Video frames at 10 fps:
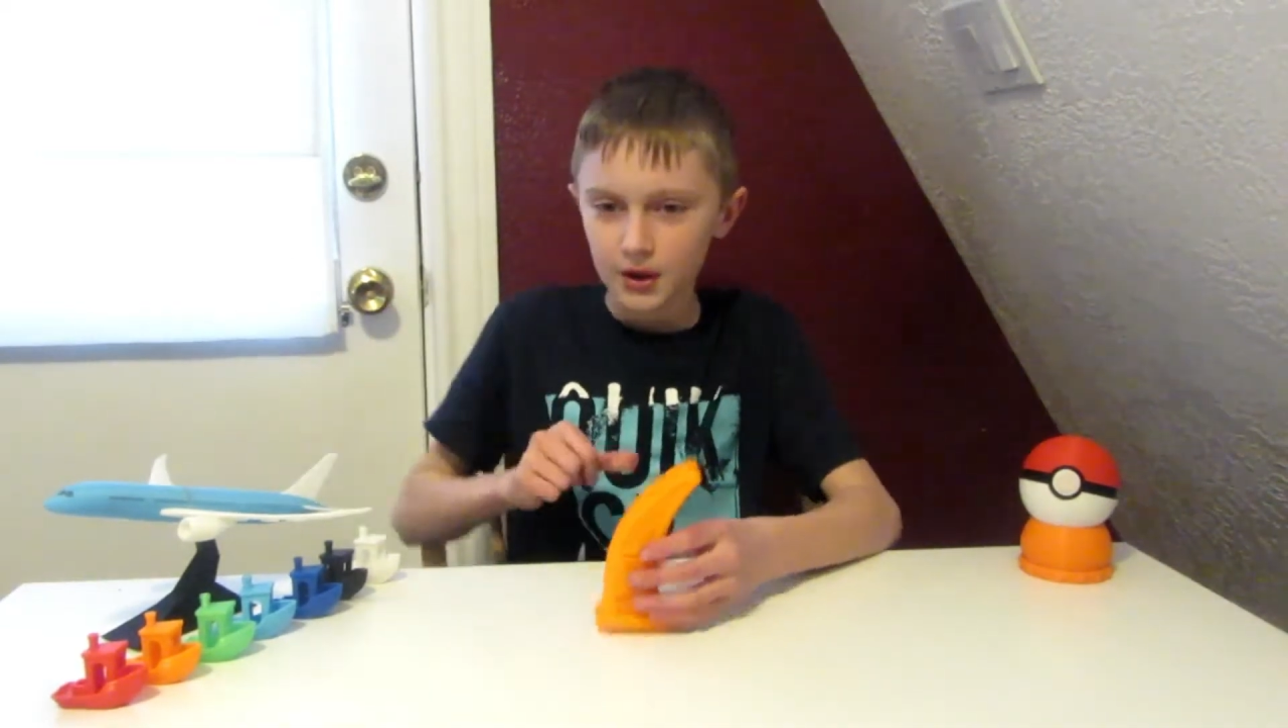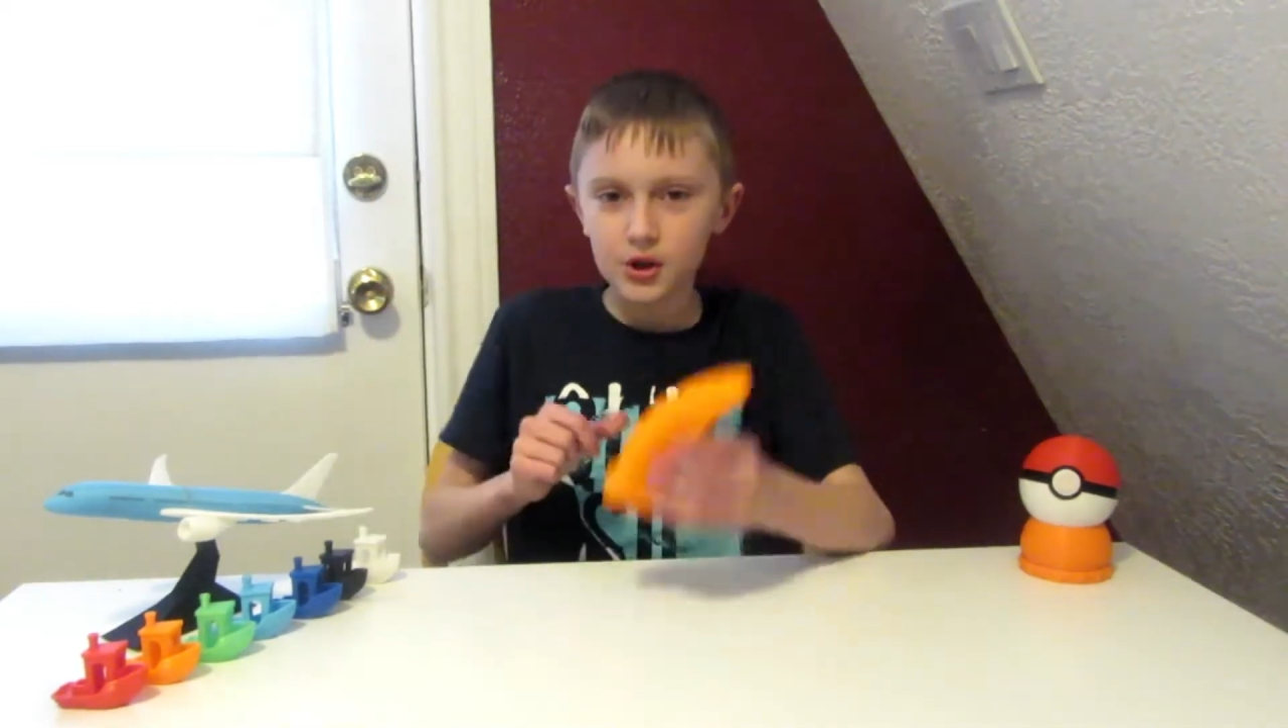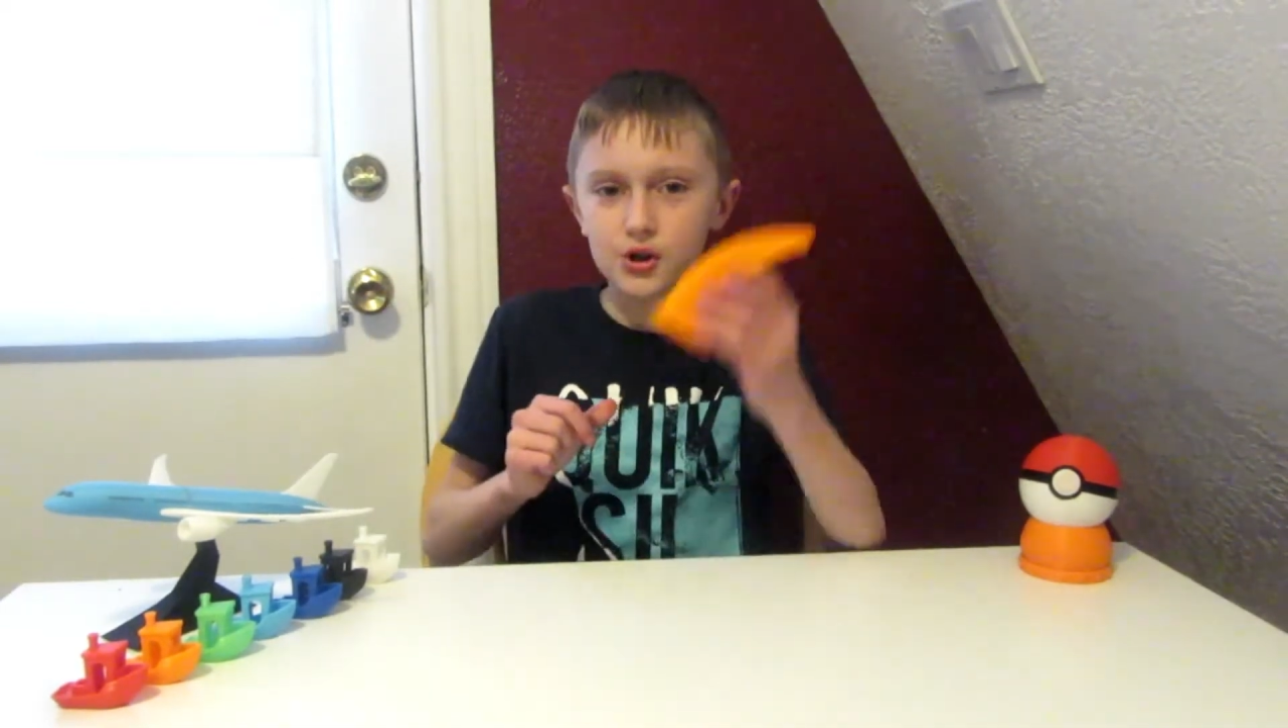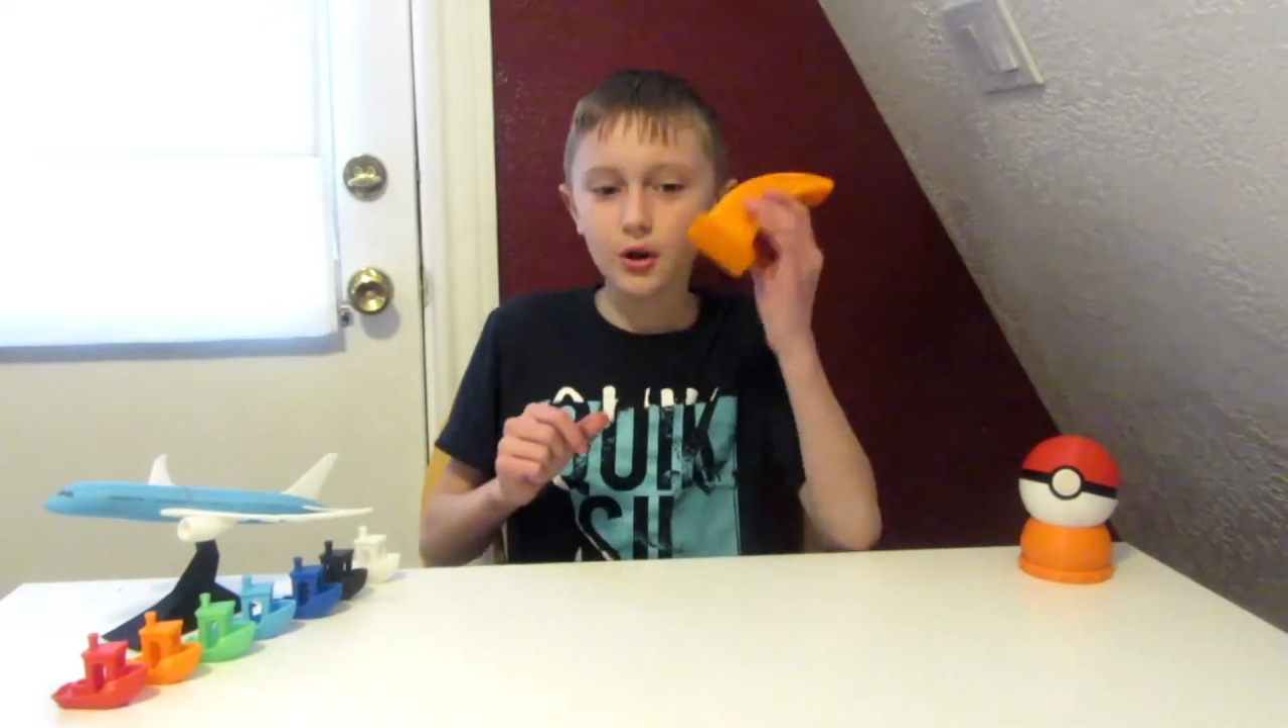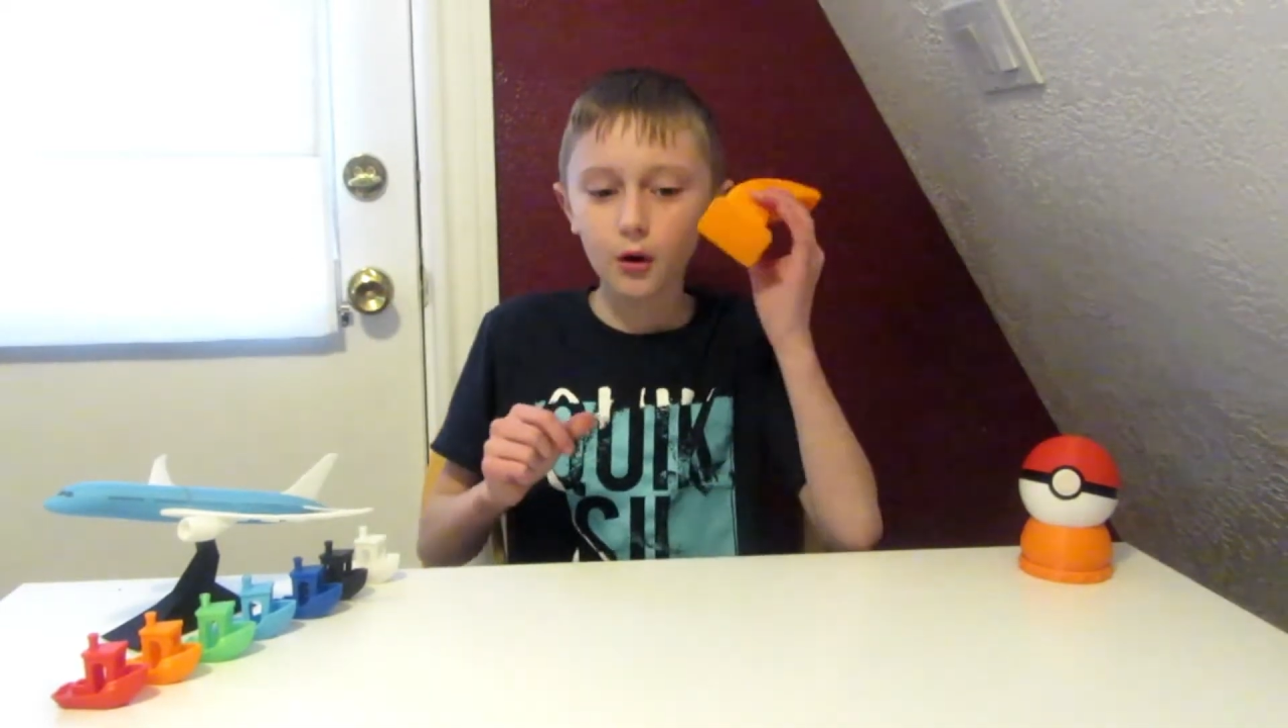
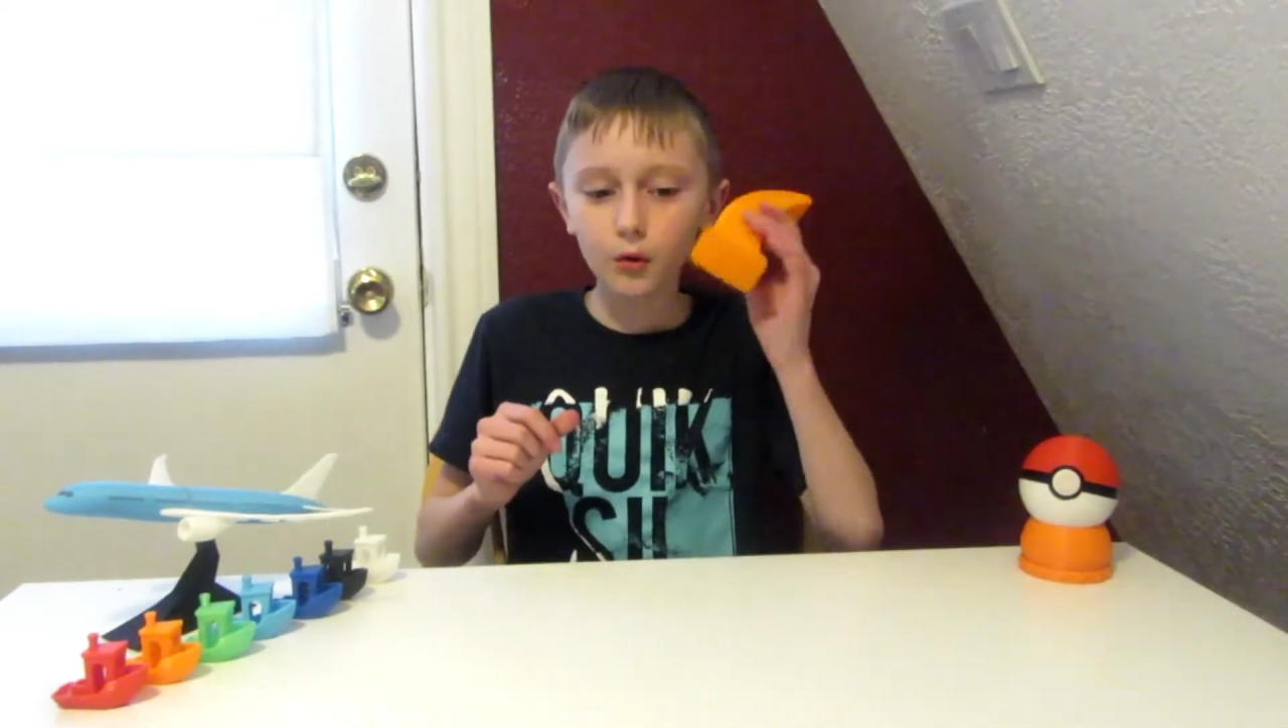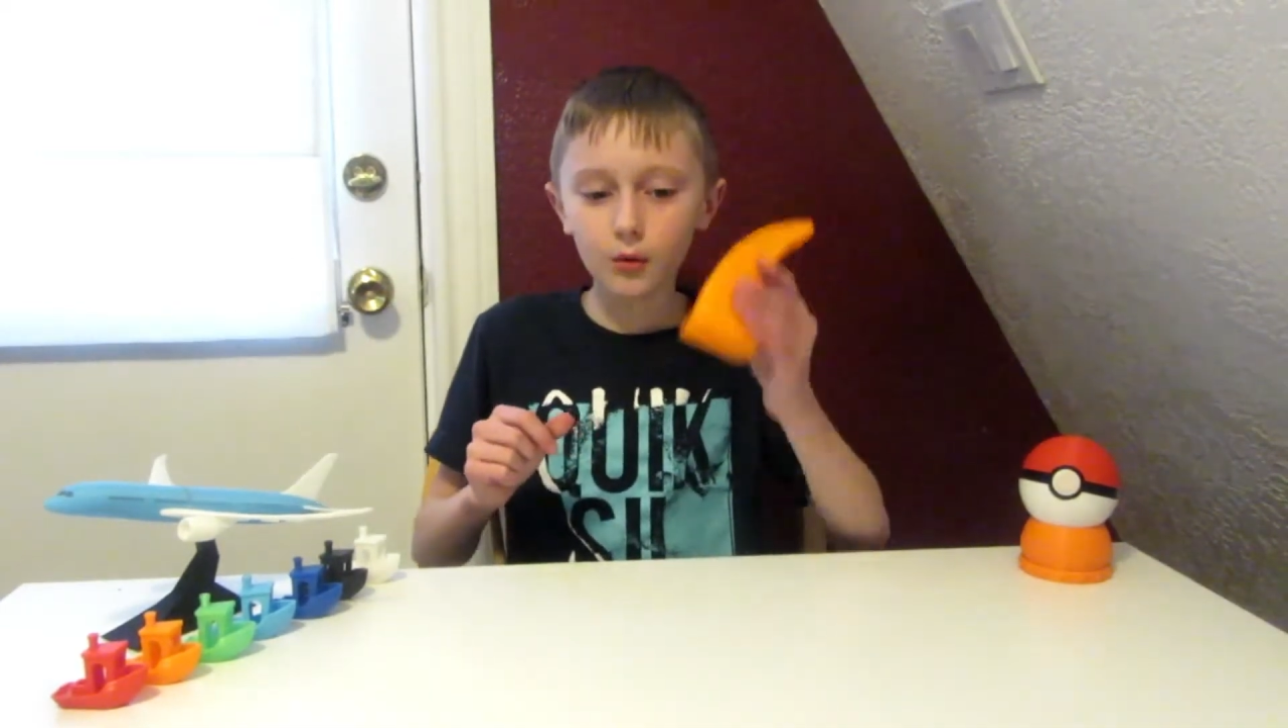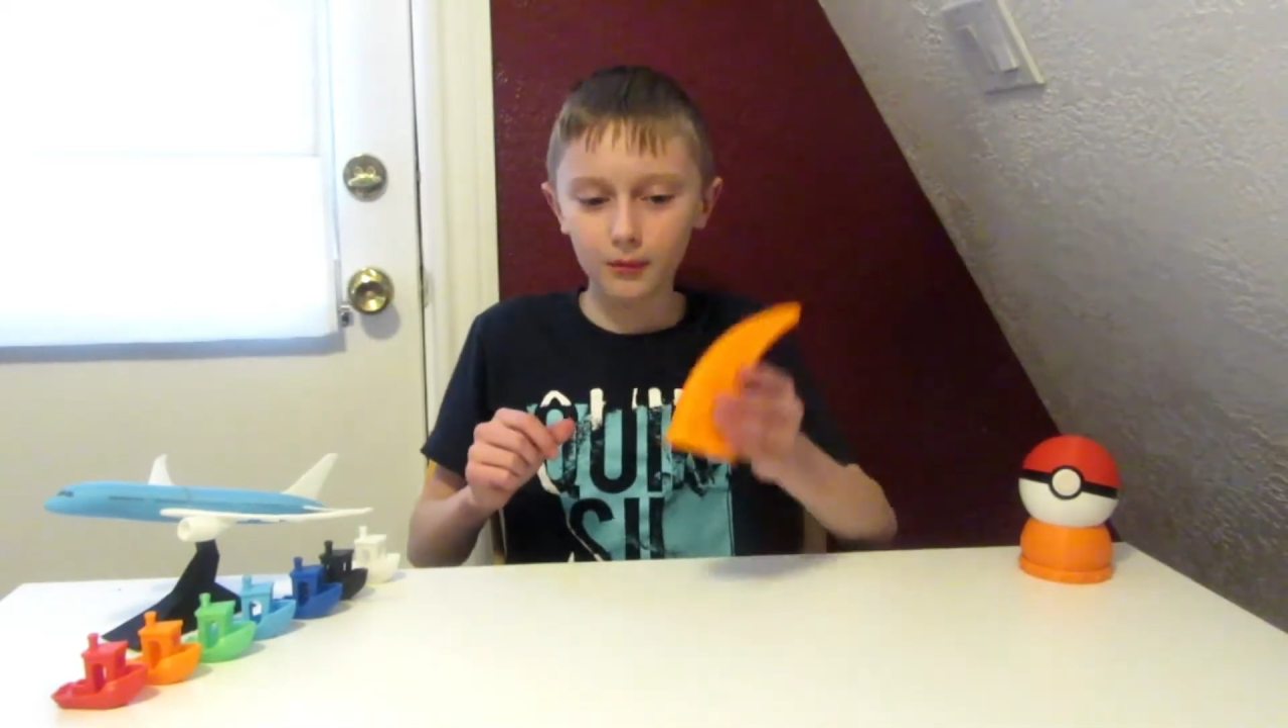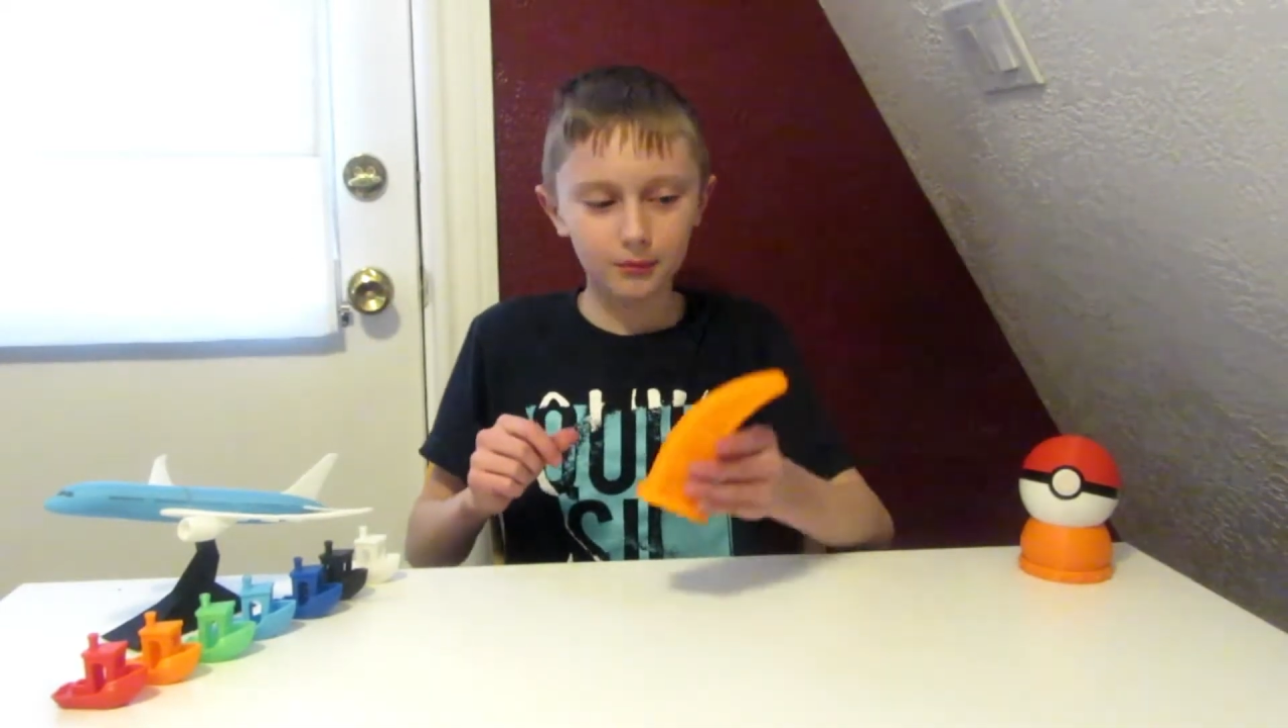So,